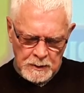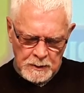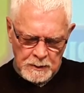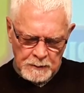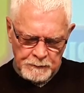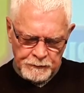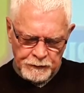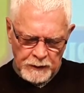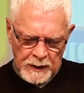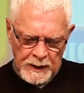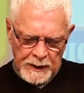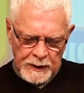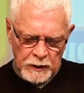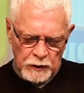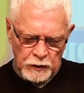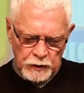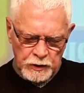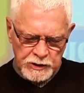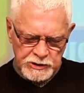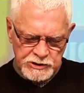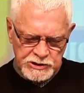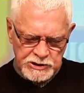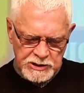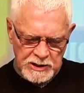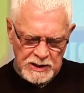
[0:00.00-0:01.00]
And for any
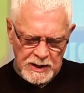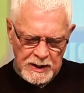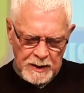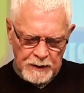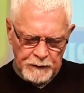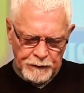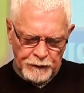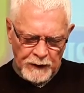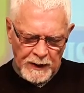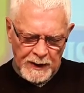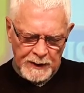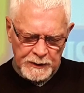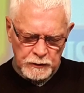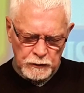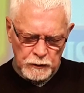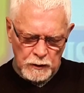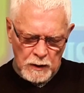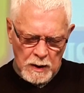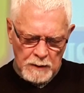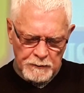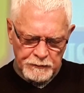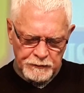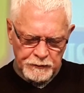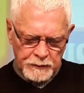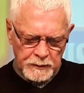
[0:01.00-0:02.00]
others today, Father,
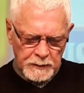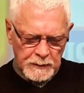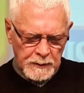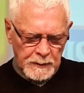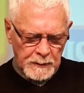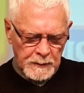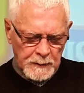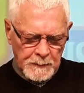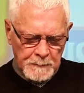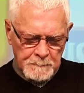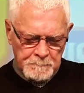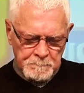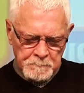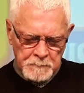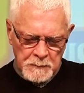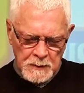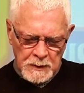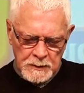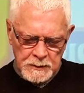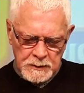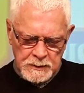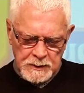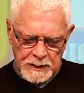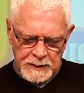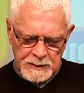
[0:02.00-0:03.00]
of
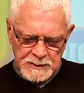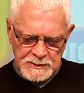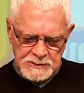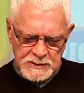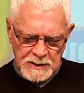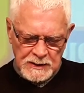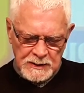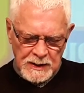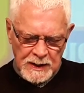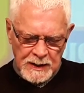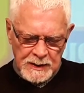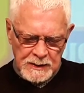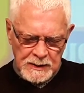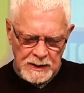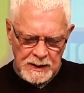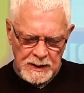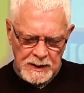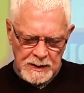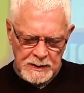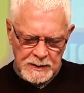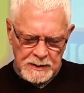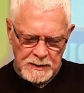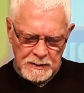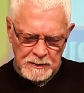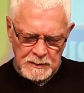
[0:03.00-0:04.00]
things that they
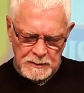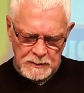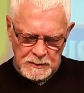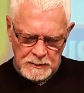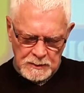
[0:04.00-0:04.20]
need,